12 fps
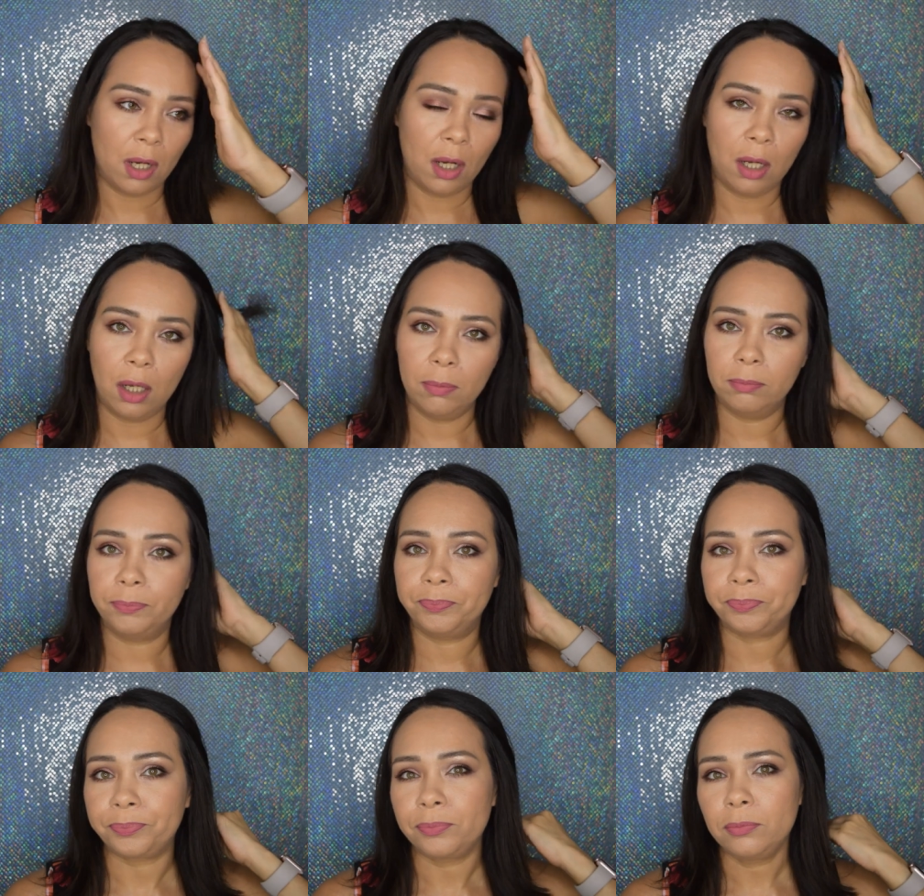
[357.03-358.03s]
Um,
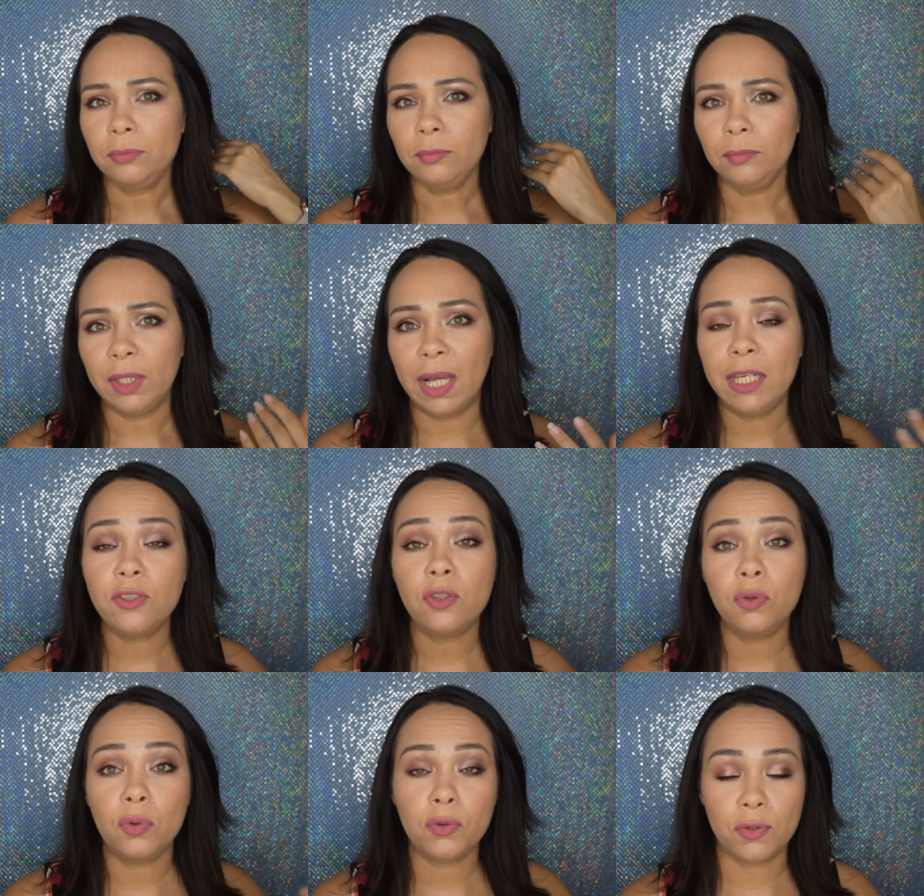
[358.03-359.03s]
at least
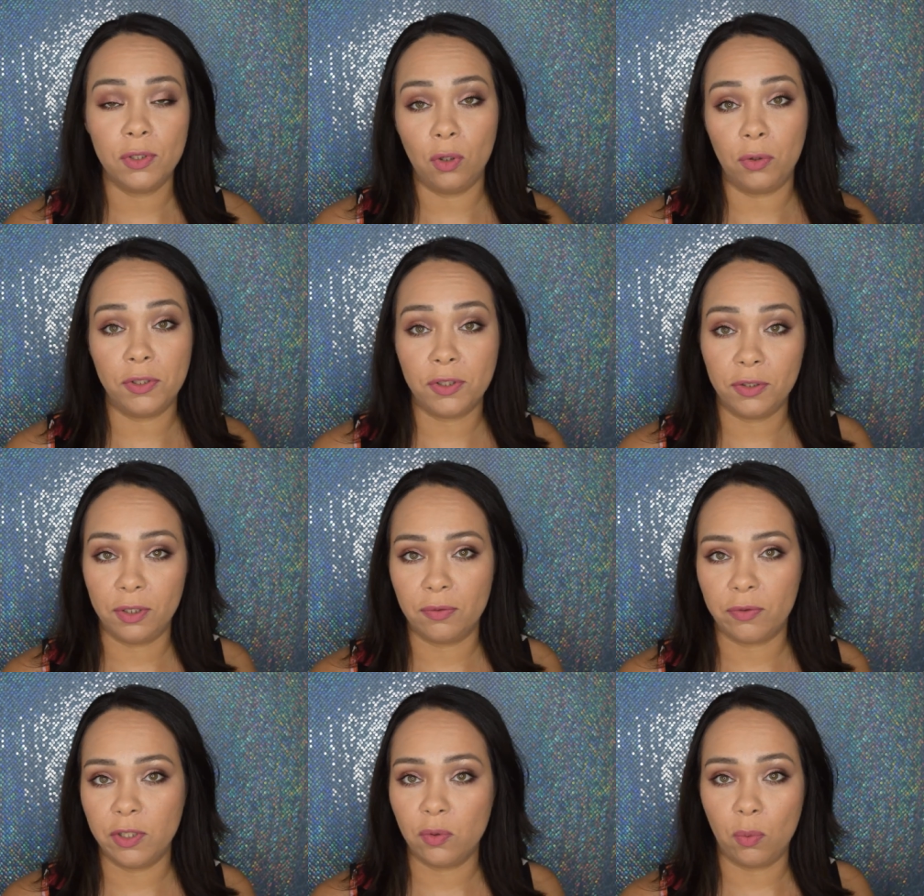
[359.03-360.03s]
you do notice a
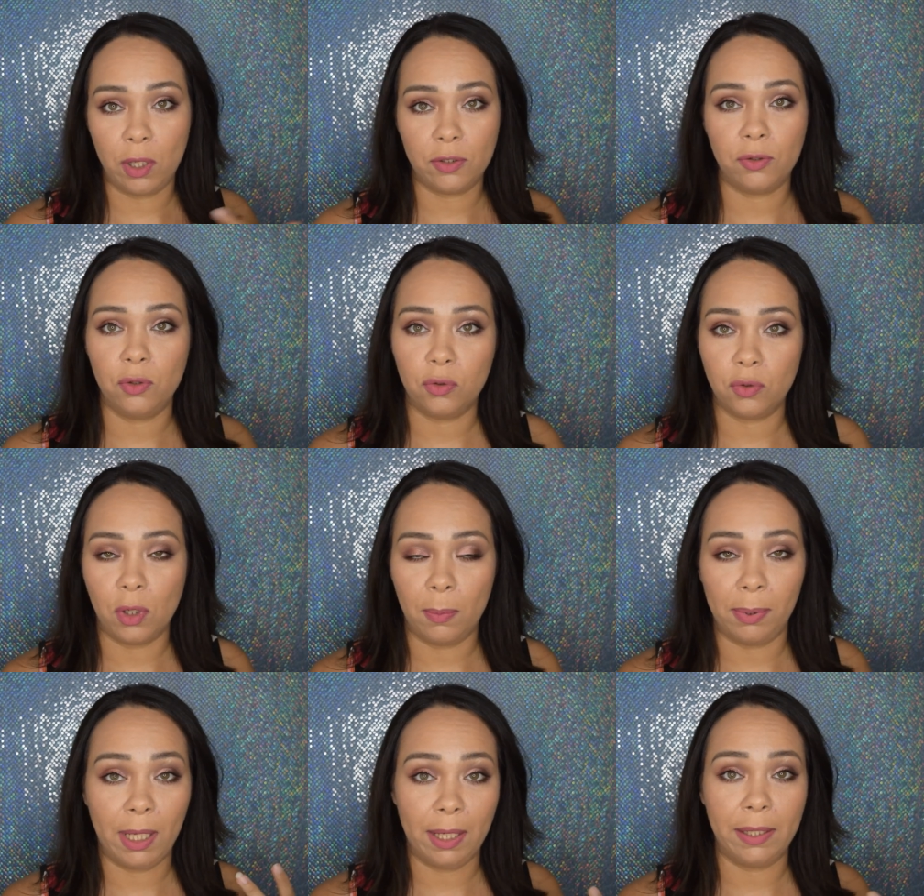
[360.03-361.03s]
difference once you
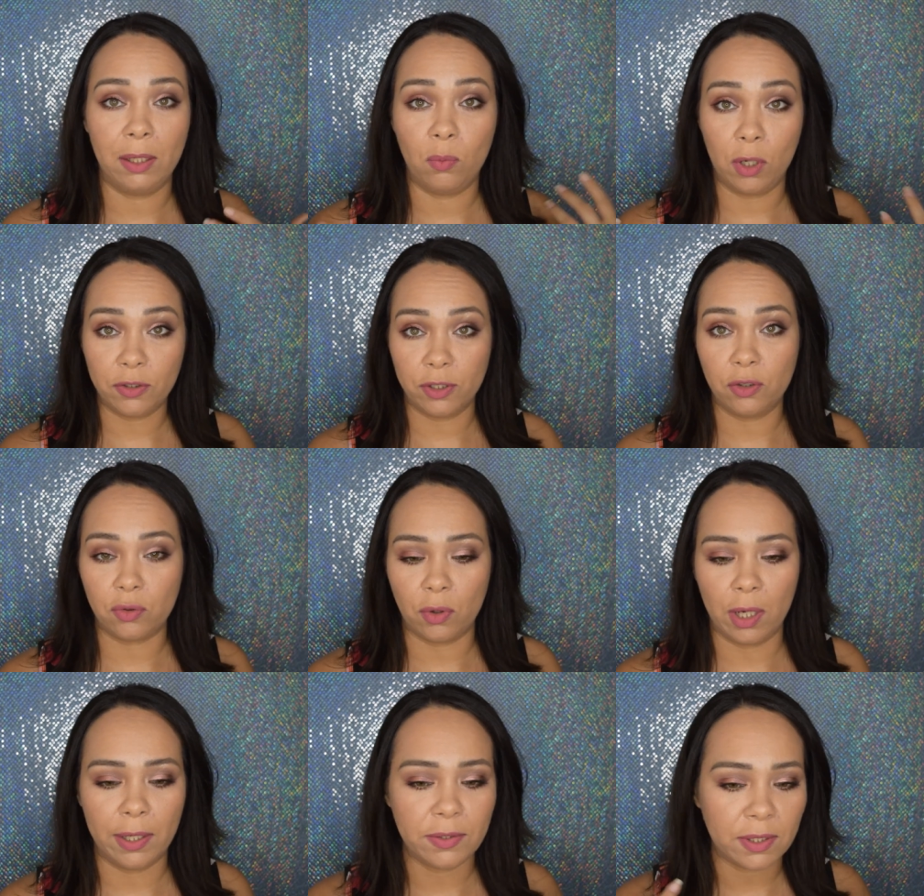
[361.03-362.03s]
apply it, once it
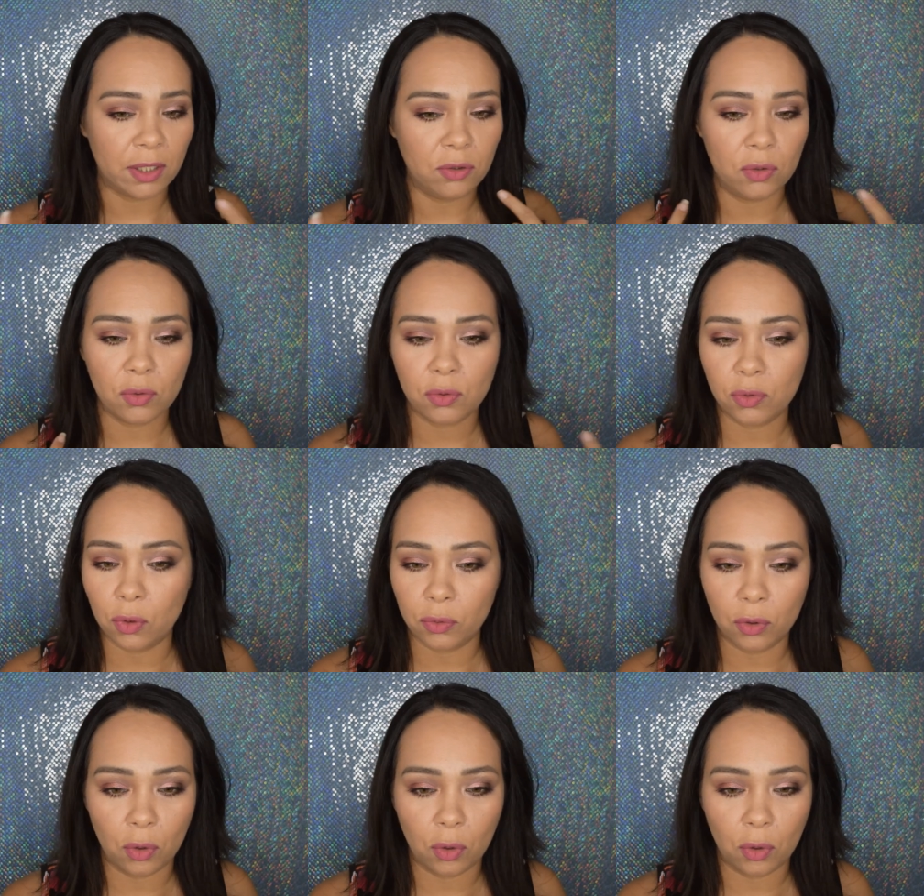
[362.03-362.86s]
dries, and you don't